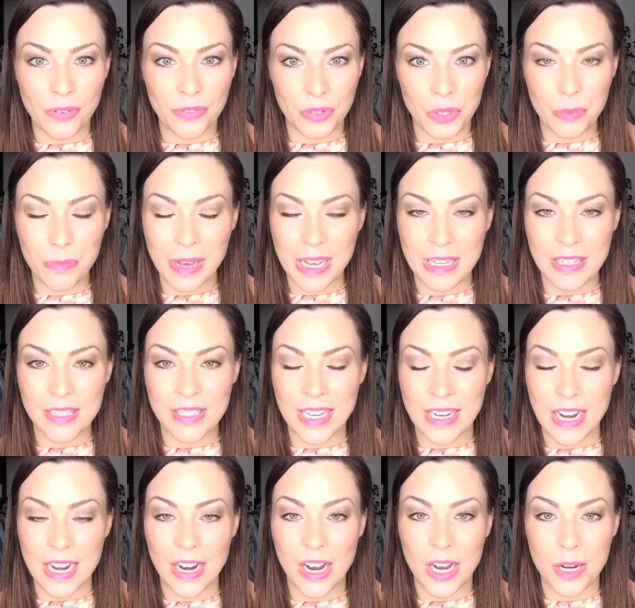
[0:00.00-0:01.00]
few months and
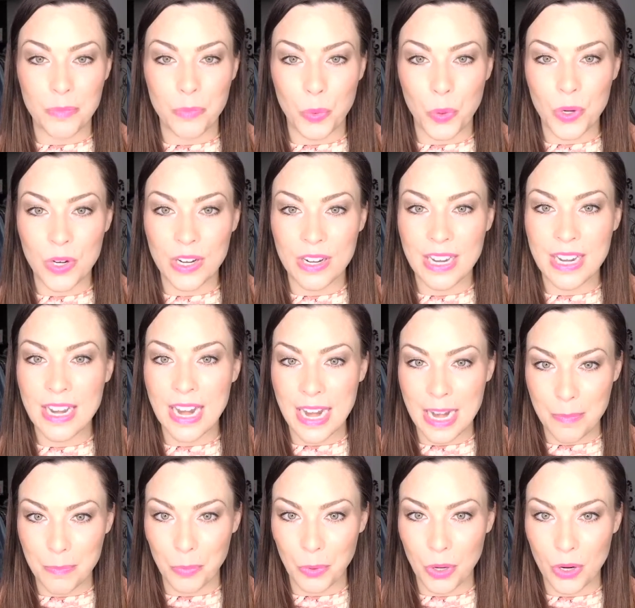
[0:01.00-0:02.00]
I onboarded in
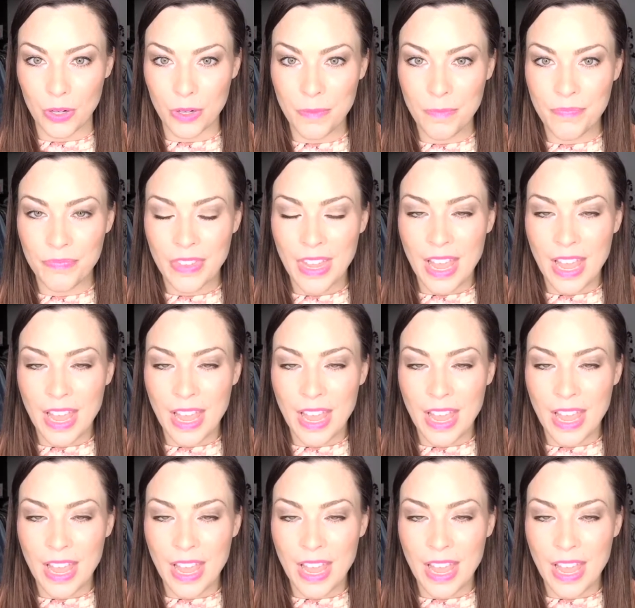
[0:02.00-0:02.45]
April.